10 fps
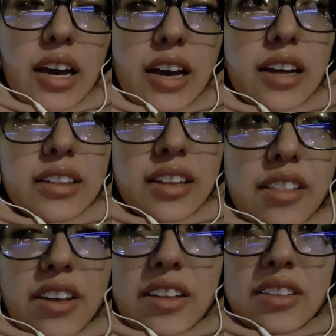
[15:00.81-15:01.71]
And
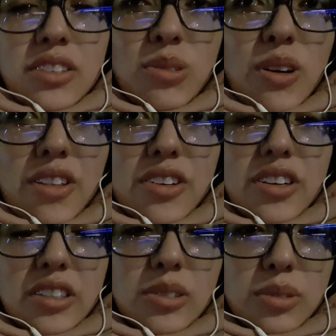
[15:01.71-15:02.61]
then two other
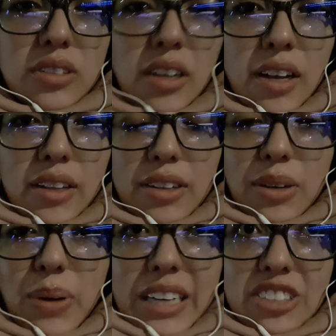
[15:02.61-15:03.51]
girls
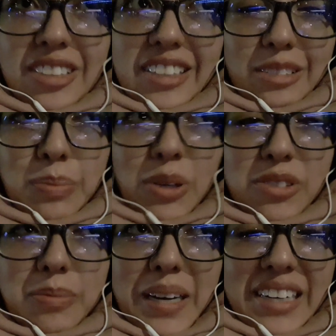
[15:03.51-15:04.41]
who actually spoke
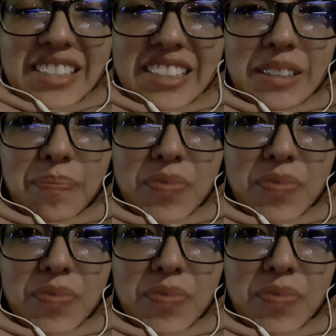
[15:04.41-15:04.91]
Spanish,